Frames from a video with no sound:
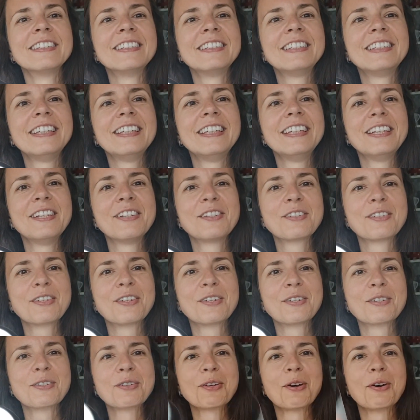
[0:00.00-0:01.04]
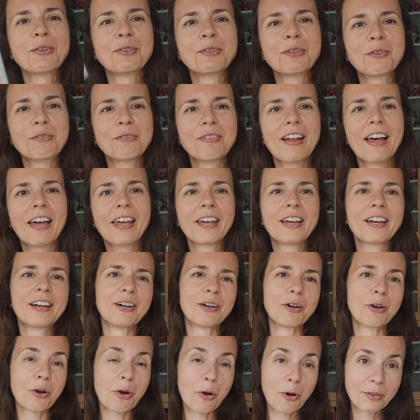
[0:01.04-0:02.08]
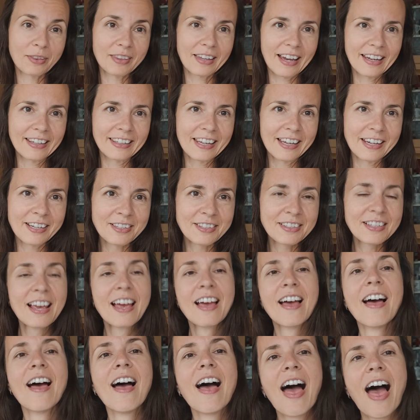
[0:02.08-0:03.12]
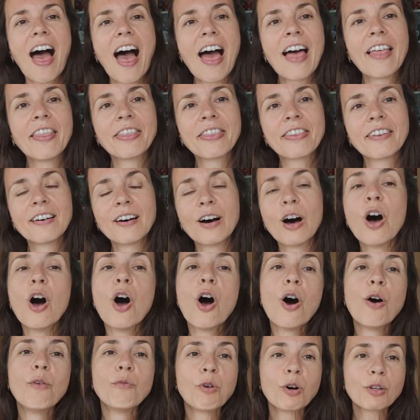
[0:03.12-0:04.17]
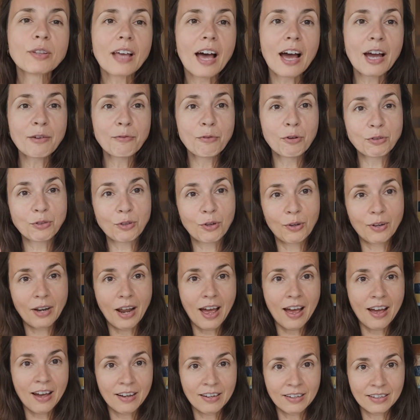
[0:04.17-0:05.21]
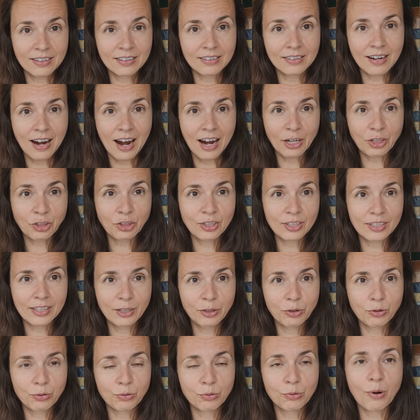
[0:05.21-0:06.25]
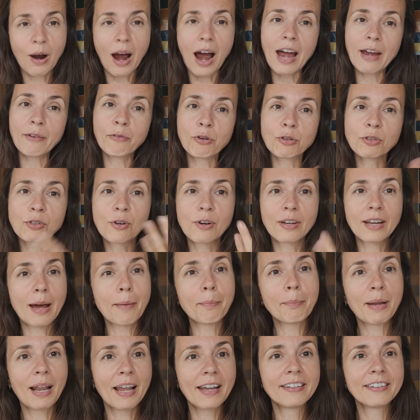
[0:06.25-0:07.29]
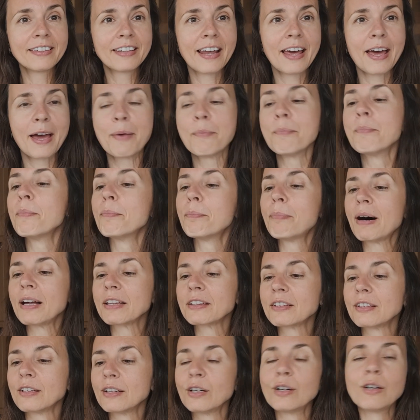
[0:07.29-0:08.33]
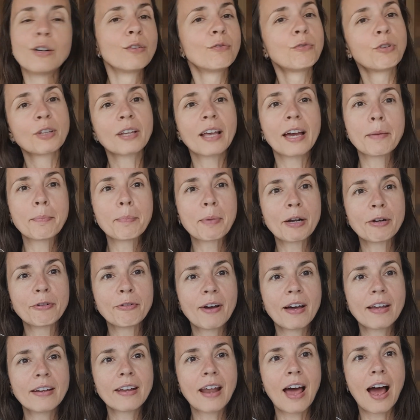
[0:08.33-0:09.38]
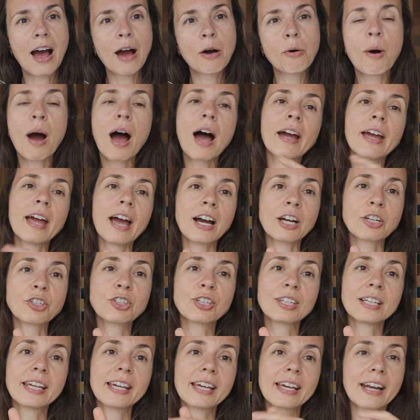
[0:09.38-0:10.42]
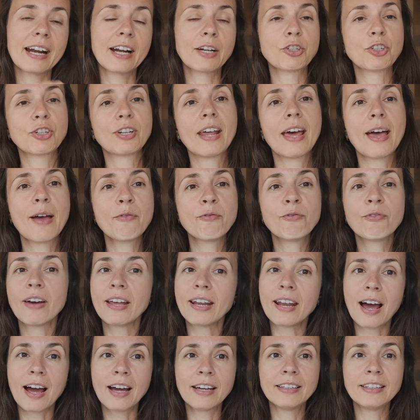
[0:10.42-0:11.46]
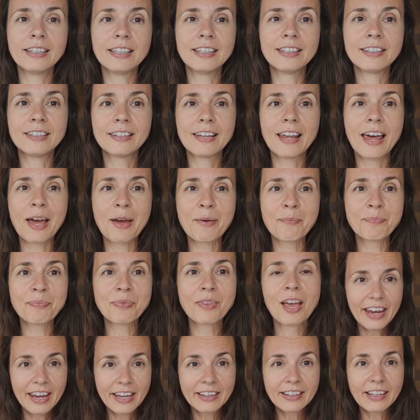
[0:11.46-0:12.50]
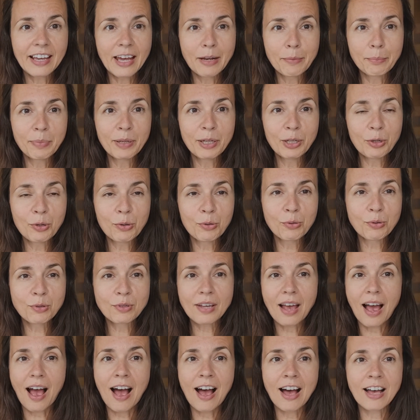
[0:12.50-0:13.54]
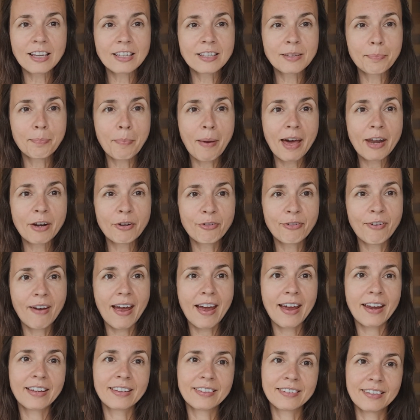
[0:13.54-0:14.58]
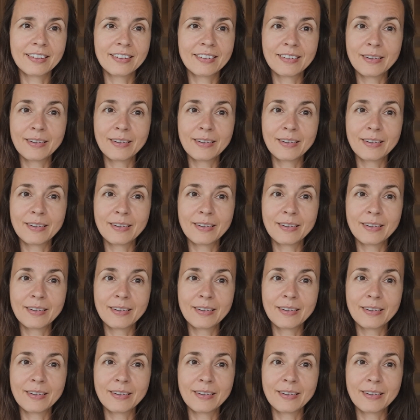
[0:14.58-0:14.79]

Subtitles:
these sort of like containers. And what I was gonna actually do, I was gonna blend them, but what I prefer now, I actually crush them when I need them. It can be used as perfect